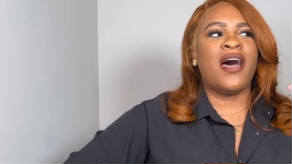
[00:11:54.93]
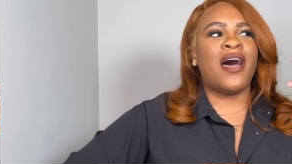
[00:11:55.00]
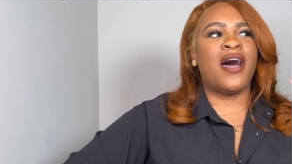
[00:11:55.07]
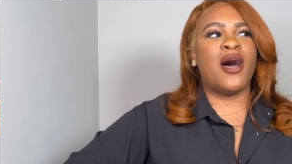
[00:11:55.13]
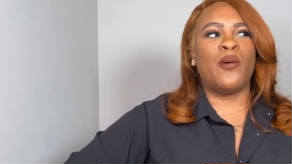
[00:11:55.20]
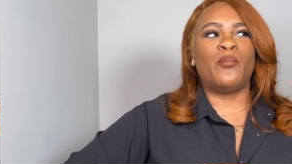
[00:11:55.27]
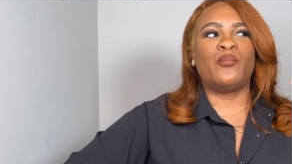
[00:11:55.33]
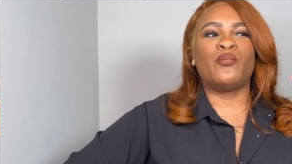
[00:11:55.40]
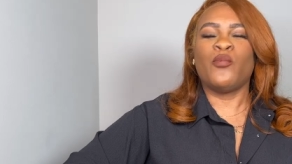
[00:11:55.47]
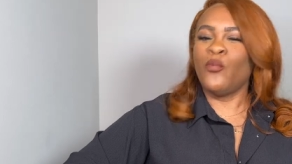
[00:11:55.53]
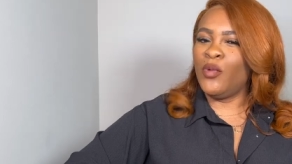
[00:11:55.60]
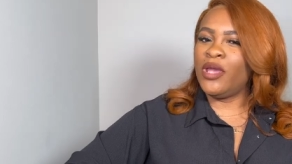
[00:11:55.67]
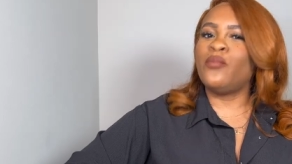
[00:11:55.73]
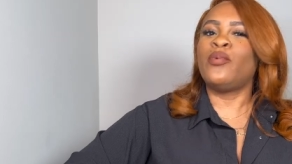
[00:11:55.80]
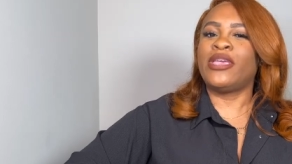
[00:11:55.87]
um,
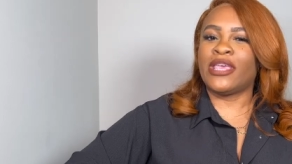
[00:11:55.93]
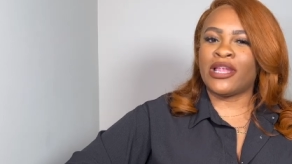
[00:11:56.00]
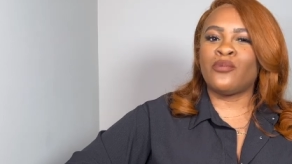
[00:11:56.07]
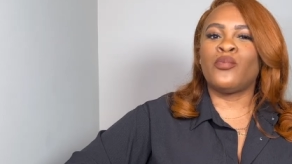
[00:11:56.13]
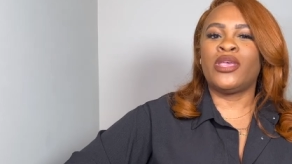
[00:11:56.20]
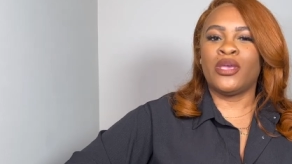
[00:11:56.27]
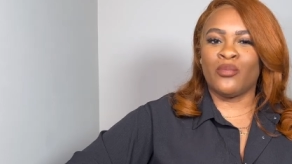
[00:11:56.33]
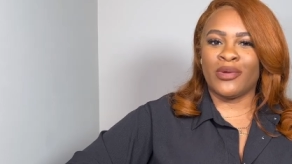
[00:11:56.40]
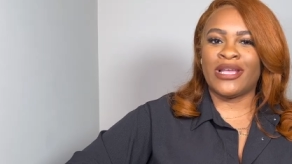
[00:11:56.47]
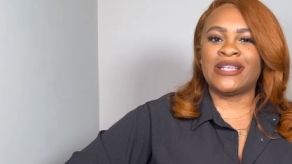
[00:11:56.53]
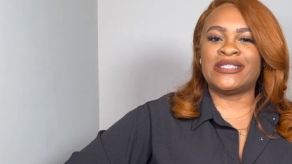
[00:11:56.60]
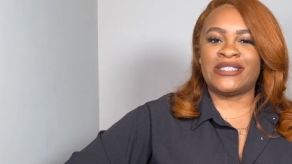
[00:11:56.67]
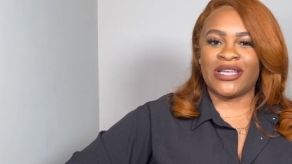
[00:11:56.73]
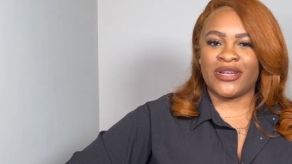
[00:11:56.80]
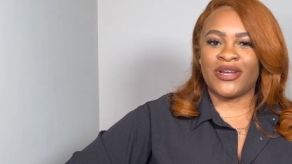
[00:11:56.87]
we, we can we can
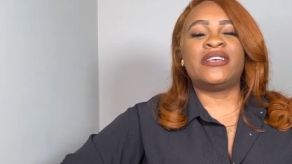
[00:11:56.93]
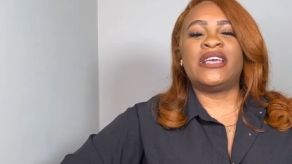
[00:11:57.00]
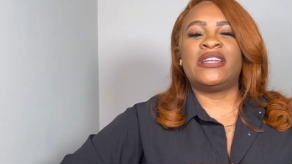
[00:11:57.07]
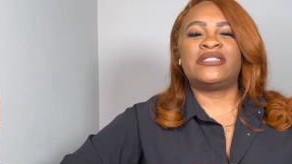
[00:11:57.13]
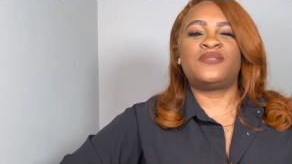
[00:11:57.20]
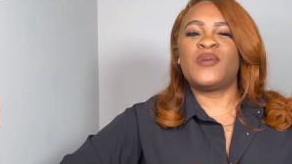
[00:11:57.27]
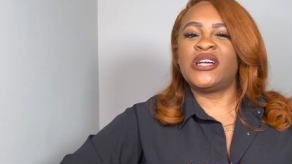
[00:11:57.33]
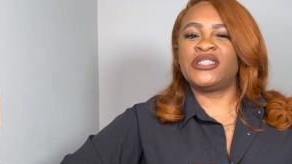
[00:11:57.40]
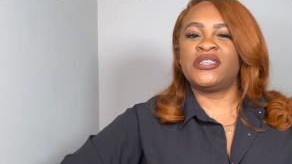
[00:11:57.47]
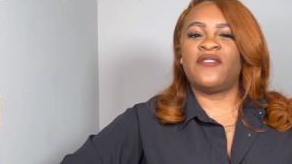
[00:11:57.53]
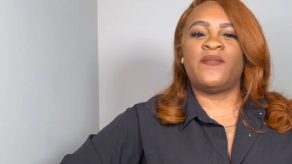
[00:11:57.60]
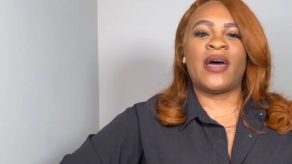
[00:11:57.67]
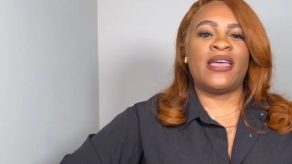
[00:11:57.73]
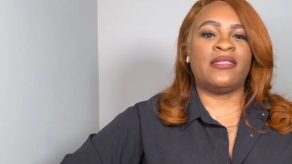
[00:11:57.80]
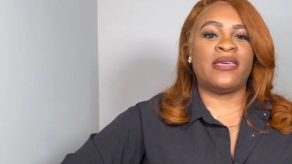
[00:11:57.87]
reconsider. And especially
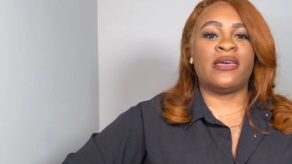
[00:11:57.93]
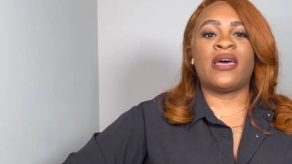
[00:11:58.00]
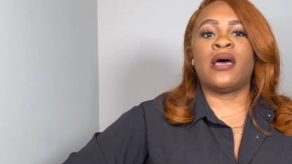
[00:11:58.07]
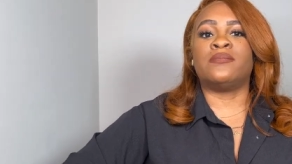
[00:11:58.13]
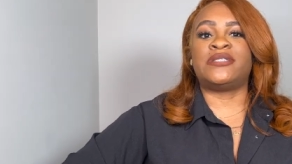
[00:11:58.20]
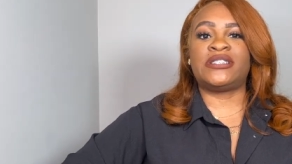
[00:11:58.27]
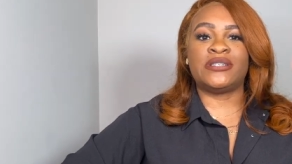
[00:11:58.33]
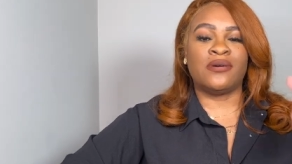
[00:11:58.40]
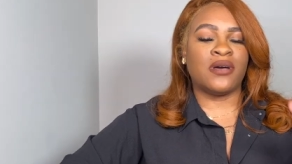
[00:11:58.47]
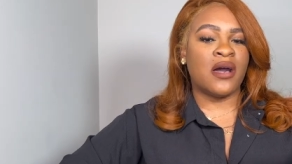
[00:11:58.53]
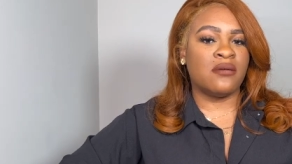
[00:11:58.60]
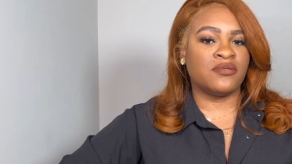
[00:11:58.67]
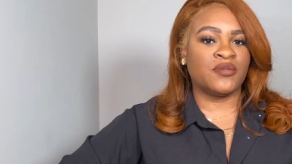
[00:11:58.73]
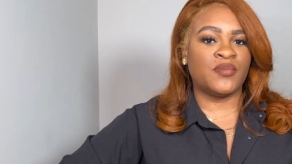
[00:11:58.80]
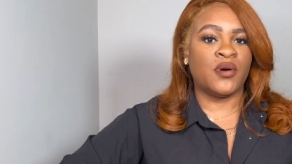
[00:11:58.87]
if by then I'm still
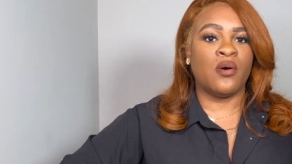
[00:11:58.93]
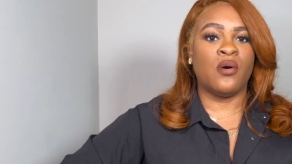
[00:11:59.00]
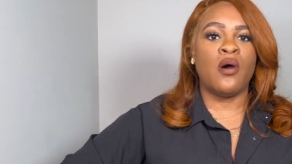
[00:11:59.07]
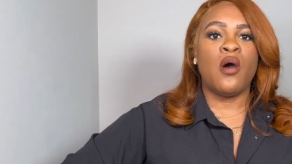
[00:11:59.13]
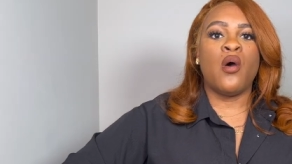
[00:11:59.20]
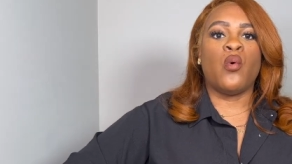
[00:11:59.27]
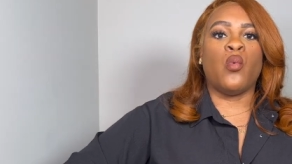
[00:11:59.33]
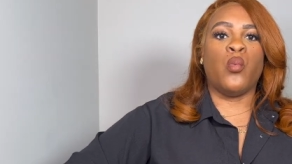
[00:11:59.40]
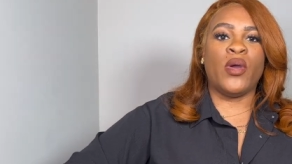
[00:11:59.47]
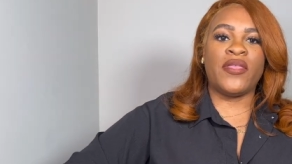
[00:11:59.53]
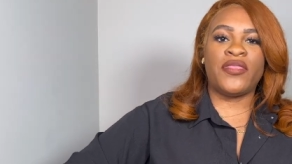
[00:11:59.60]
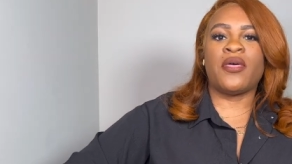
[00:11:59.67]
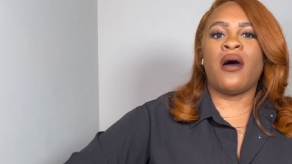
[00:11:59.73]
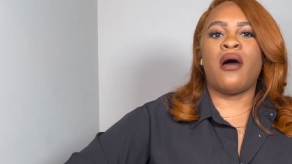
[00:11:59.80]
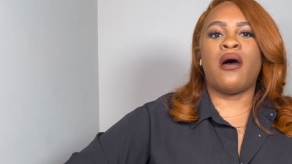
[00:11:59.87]
comfortable with the